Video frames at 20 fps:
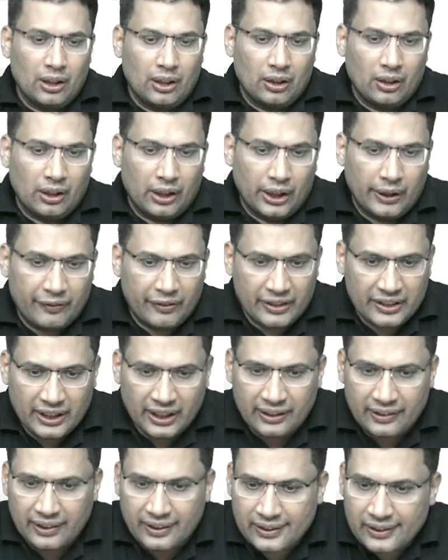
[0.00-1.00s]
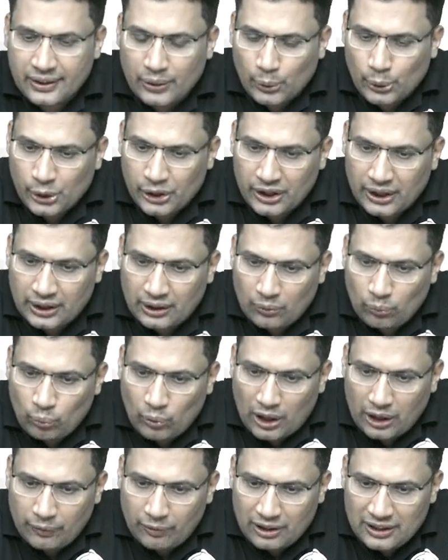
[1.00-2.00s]
If you see this question,
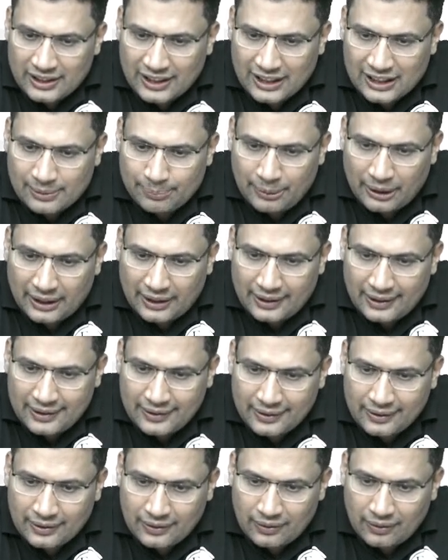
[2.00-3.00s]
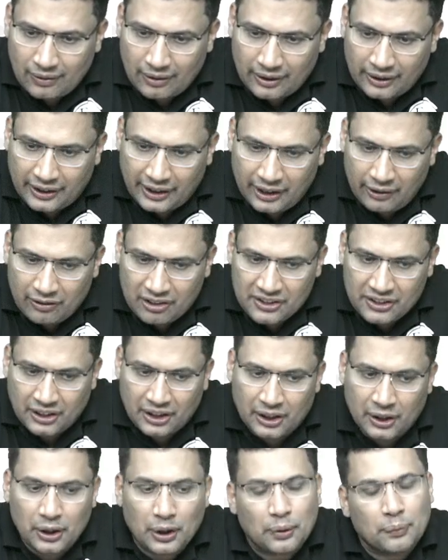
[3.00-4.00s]
116 BNS, grievous
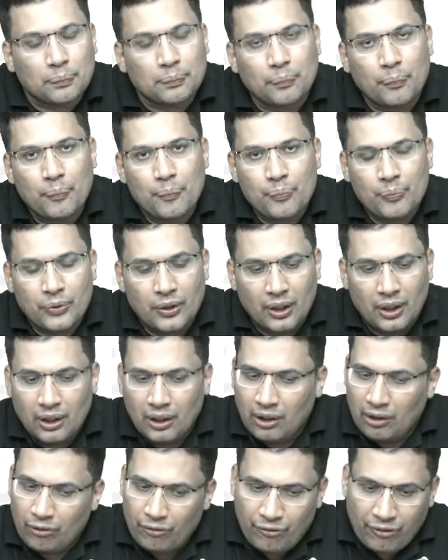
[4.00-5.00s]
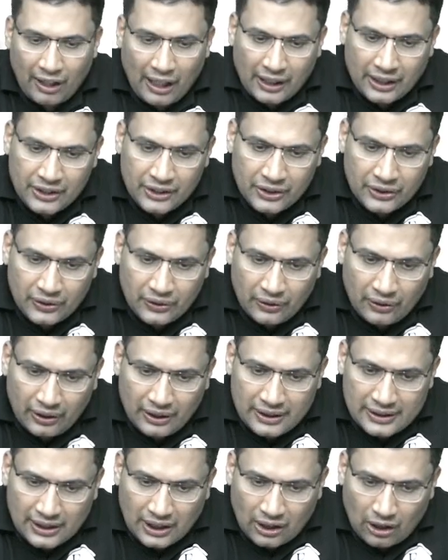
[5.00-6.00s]
hurt, fracture is
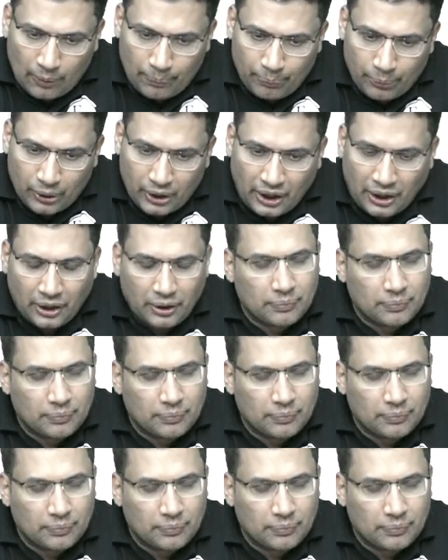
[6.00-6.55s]
a component,